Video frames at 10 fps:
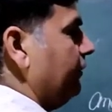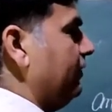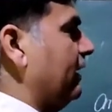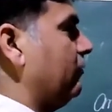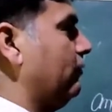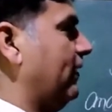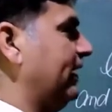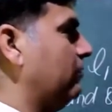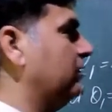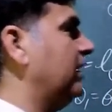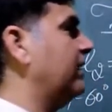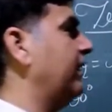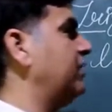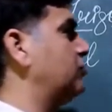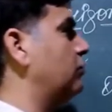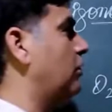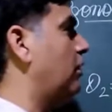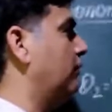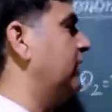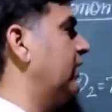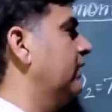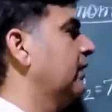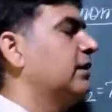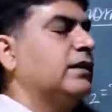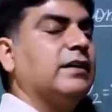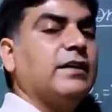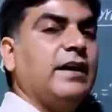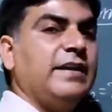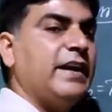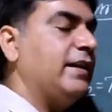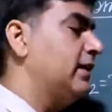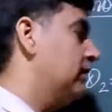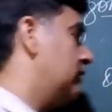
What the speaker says: We have to find out the ratio of their radii.